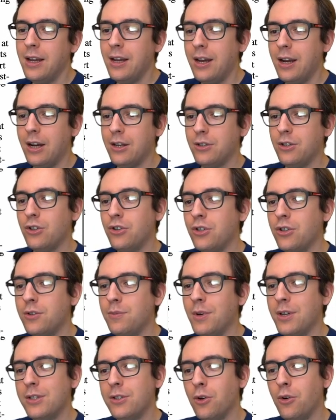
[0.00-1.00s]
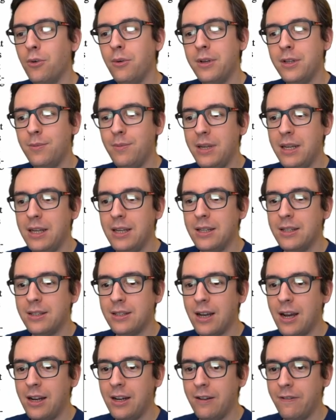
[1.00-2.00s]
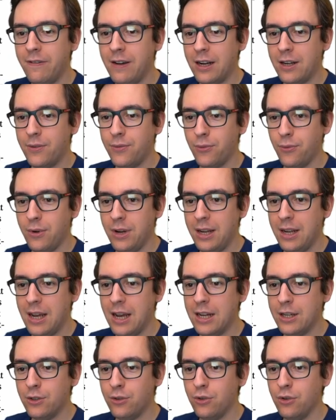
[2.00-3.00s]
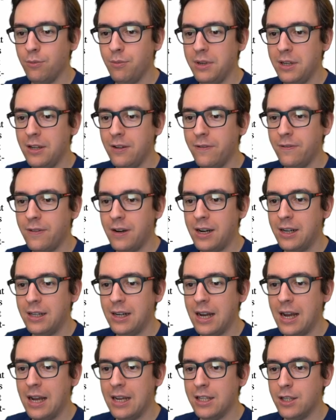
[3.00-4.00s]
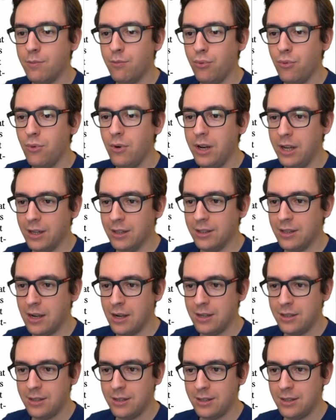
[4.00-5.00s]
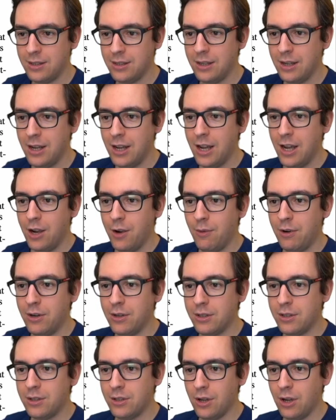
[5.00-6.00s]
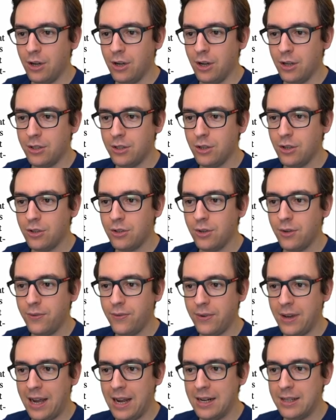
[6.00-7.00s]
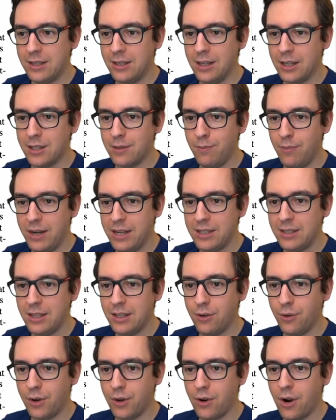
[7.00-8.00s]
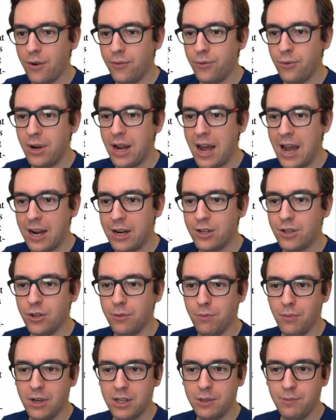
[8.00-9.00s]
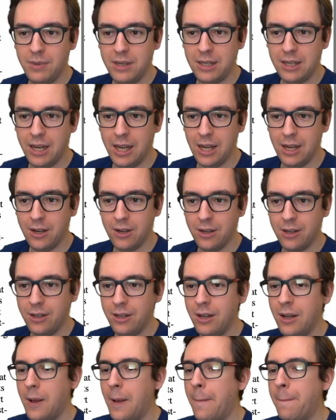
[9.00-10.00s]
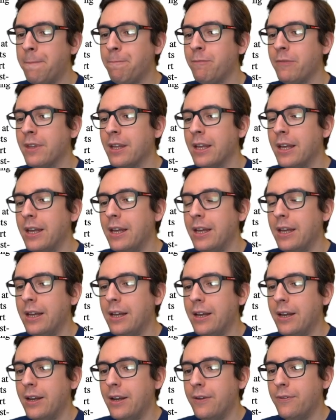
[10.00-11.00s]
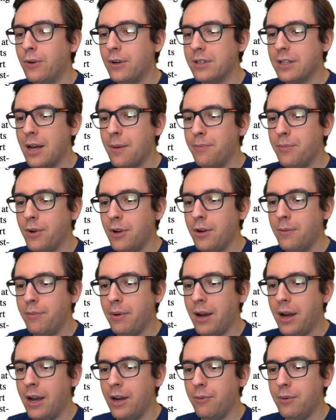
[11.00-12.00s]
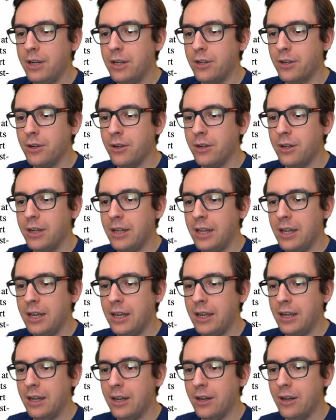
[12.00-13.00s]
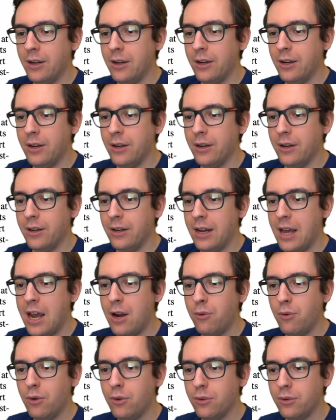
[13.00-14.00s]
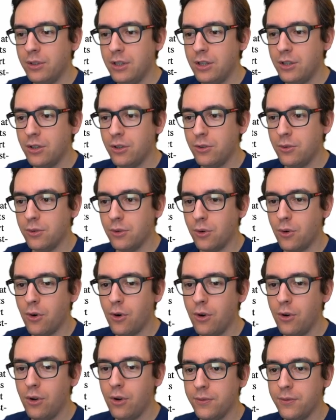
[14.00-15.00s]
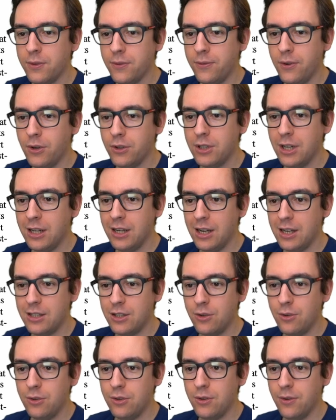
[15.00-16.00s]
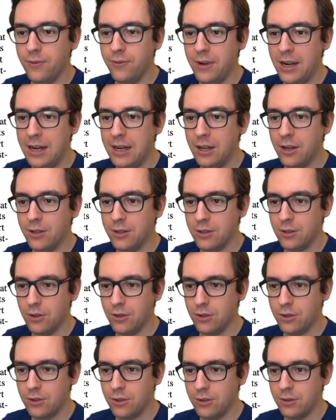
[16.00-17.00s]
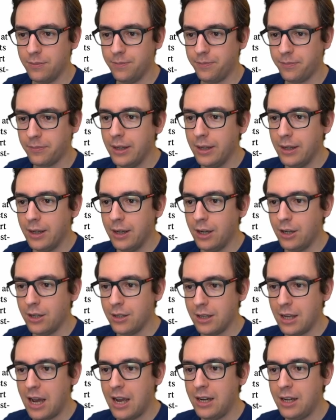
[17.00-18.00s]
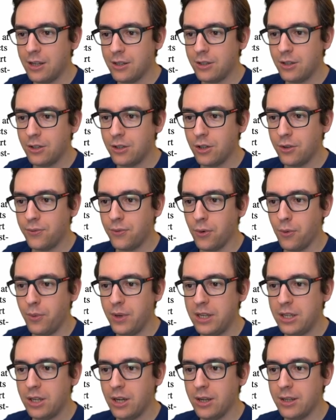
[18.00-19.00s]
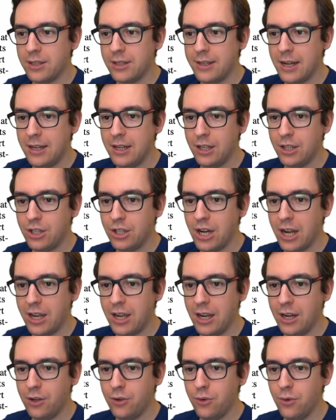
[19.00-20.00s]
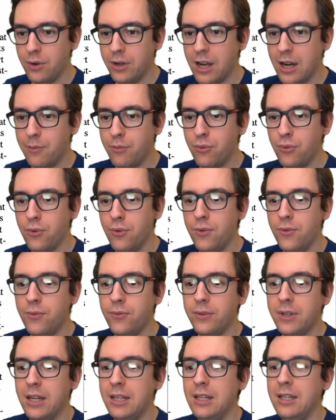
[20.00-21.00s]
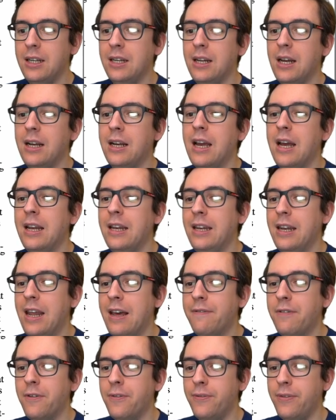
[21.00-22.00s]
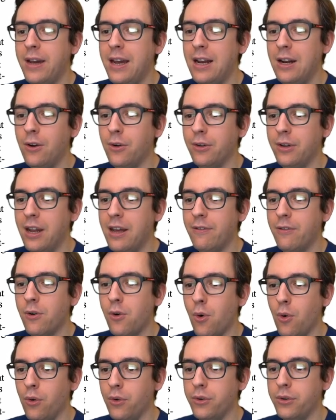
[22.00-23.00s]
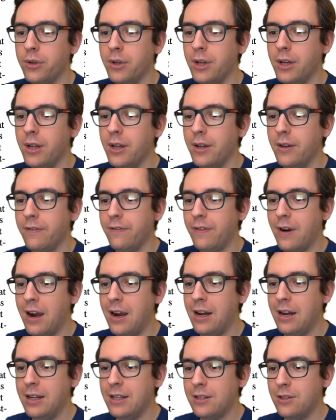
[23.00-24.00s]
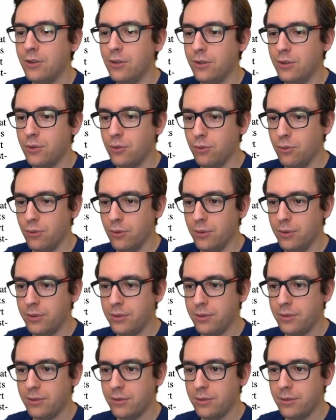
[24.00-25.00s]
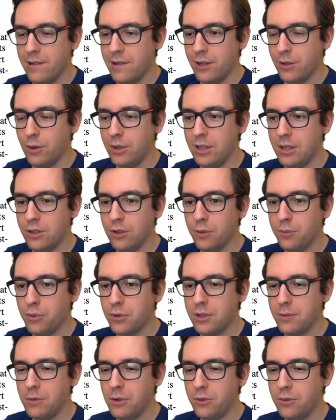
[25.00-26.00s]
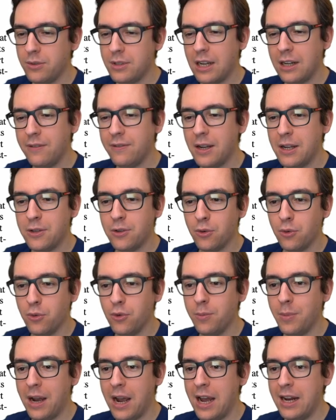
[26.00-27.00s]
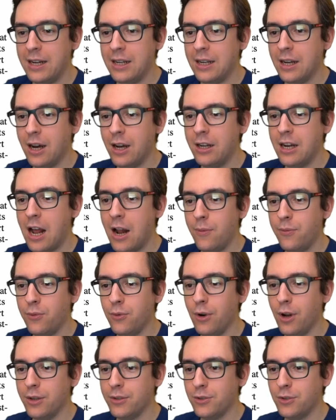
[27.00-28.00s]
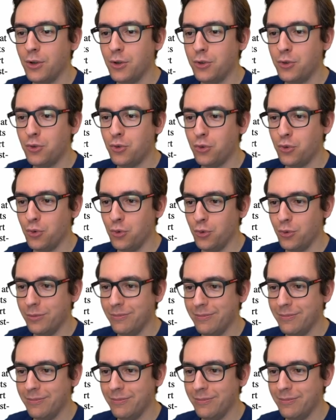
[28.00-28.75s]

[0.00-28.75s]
Assertions must always be side effect free and should be defined as Boolean tests. When an assertion fails, an explicit recovery action must be taken. For example, by returning an error condition to the caller function that executes the failing assertion. And any assertion for which a static checking tool can prove that it can never fail or never hold violates those rules. So it is not possible to satisfy the rule by adding unhelpful assert true.